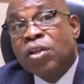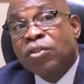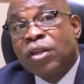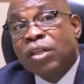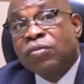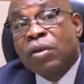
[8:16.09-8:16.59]

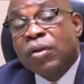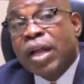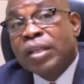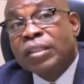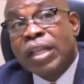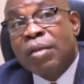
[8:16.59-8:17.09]
So that's why we
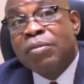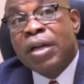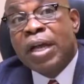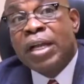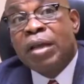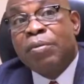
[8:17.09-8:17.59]
can stand
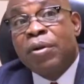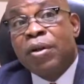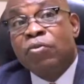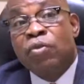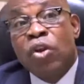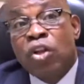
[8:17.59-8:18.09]
behind our
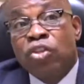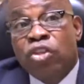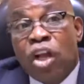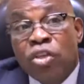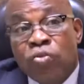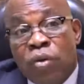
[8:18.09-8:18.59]
products. We don't
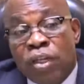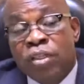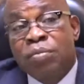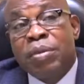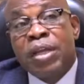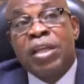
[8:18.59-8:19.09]
touch what
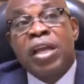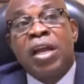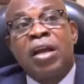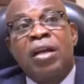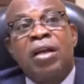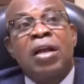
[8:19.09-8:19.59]
is made here.